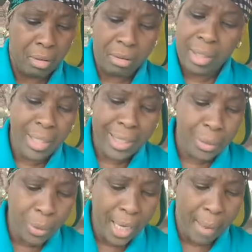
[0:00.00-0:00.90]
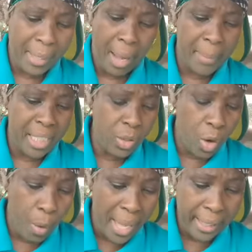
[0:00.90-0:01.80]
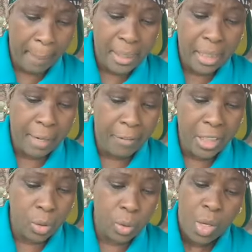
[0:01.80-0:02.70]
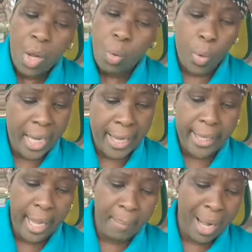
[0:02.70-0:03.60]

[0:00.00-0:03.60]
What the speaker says: You can't do that because I didn't know what I get myself into when I came